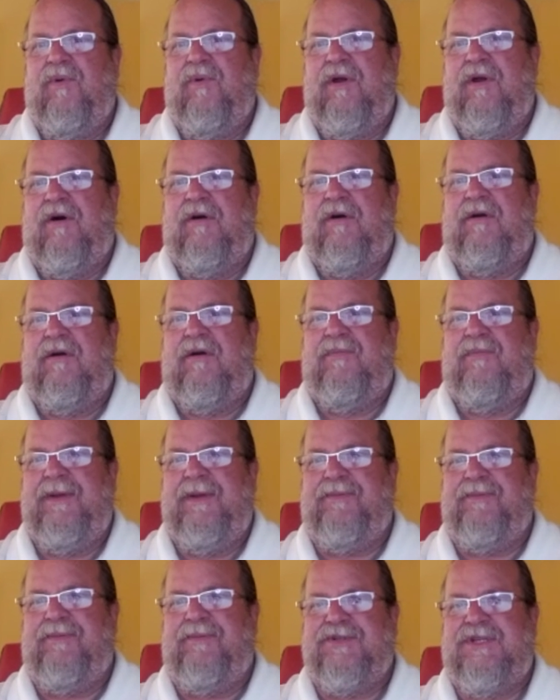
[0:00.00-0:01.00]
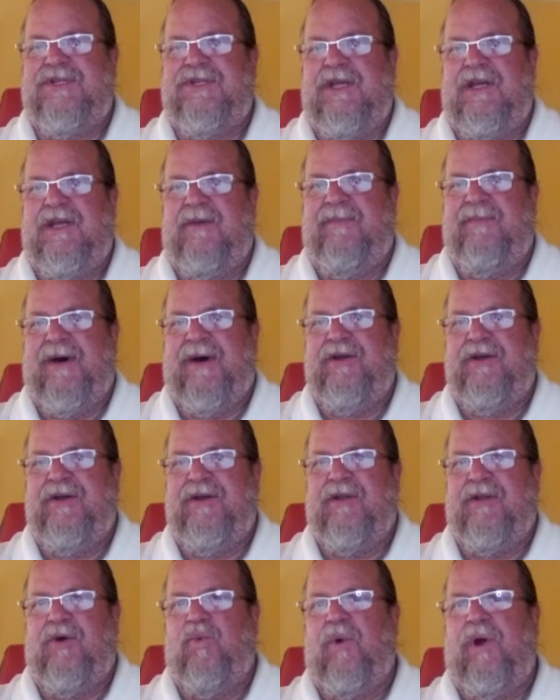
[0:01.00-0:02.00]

are people seeing about you? Like,